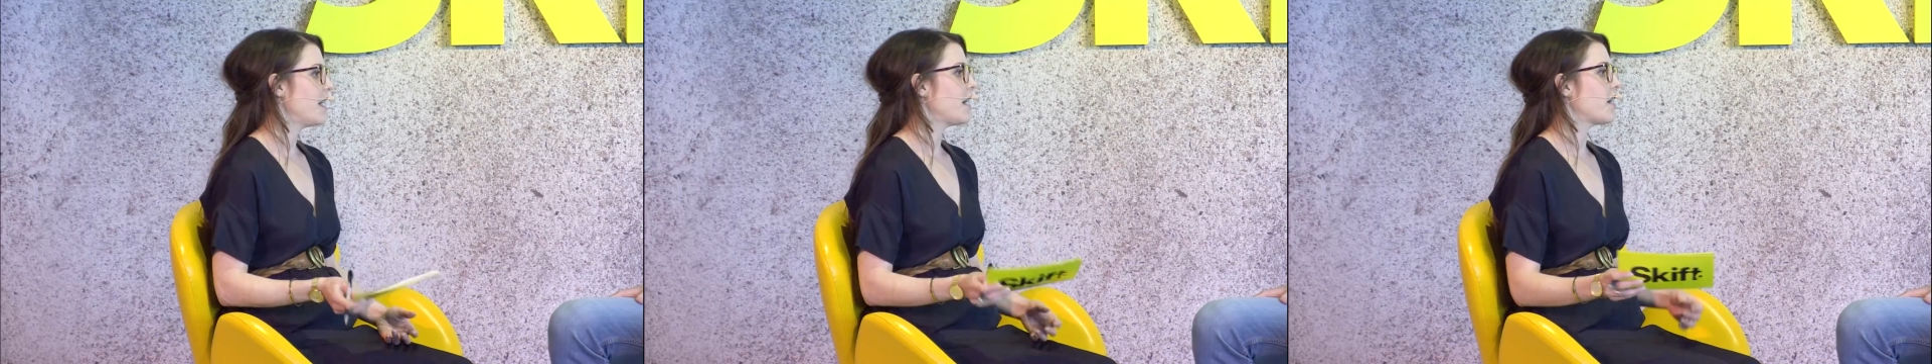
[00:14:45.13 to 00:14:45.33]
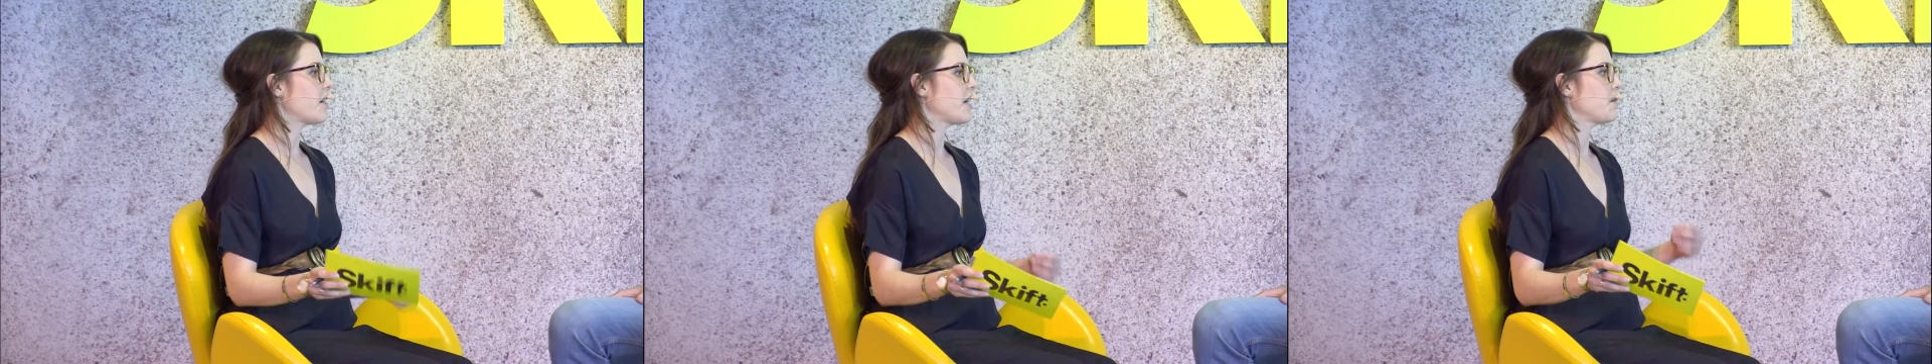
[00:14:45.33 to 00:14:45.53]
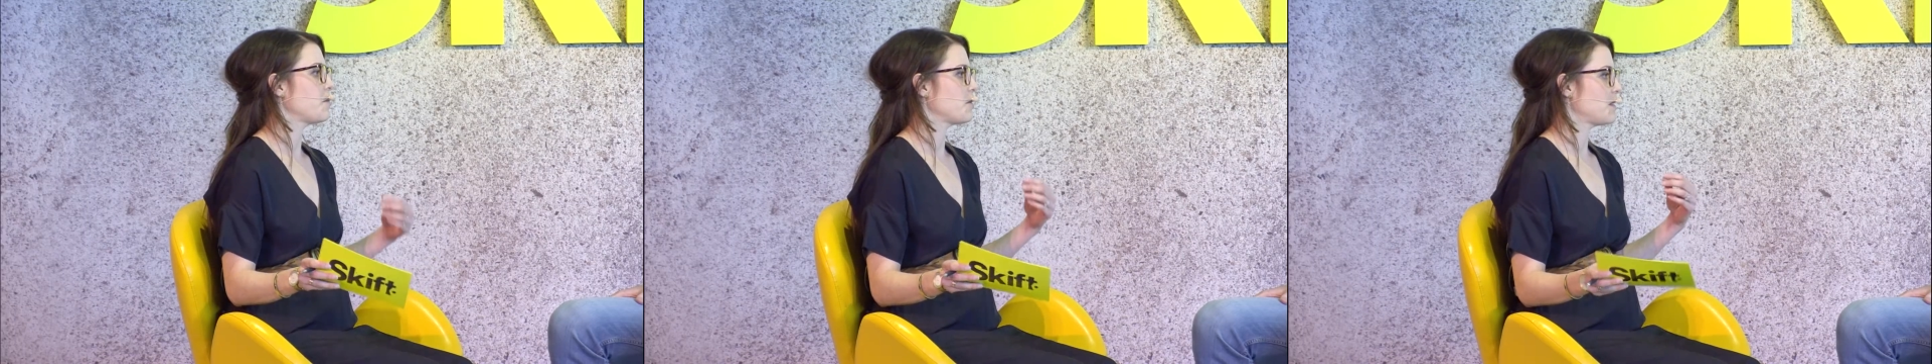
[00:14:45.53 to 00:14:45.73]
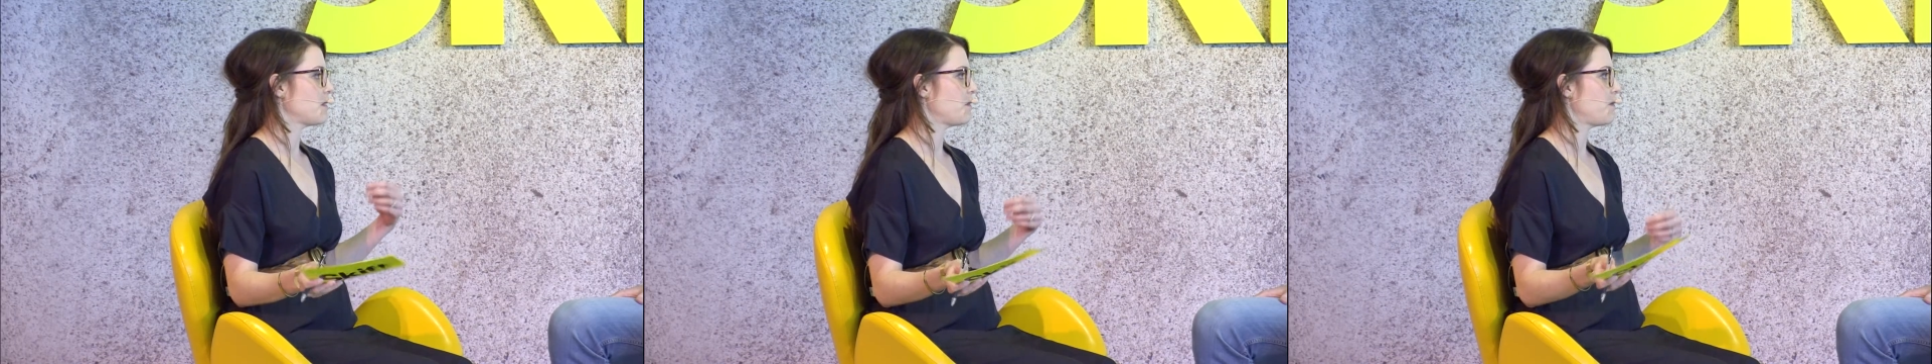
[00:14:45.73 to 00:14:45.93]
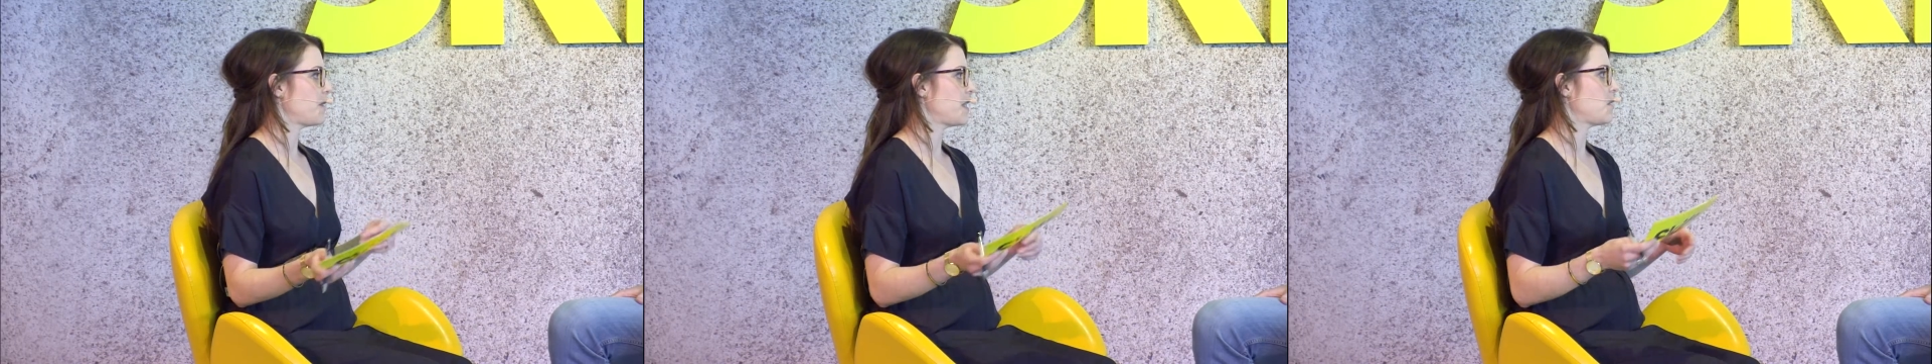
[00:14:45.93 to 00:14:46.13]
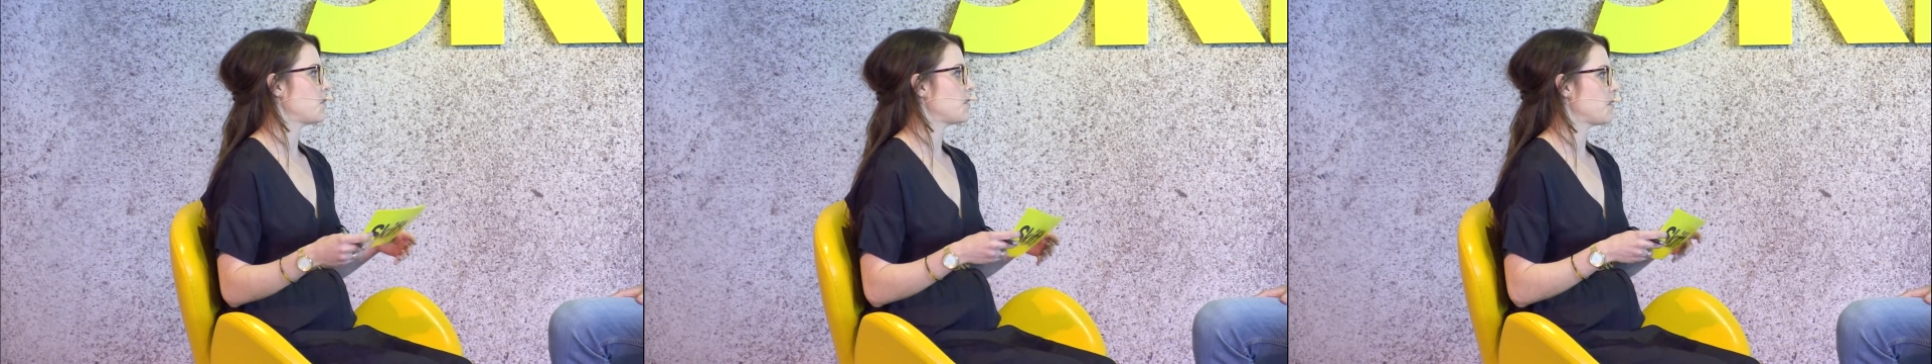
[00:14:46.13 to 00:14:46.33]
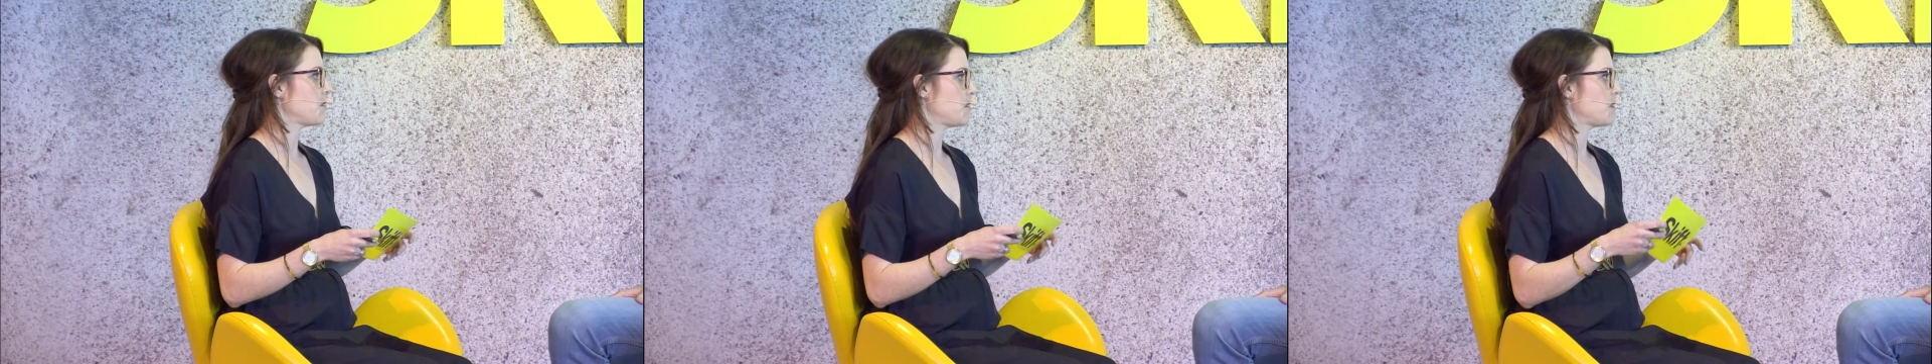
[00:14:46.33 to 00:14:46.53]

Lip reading: are able to feed orders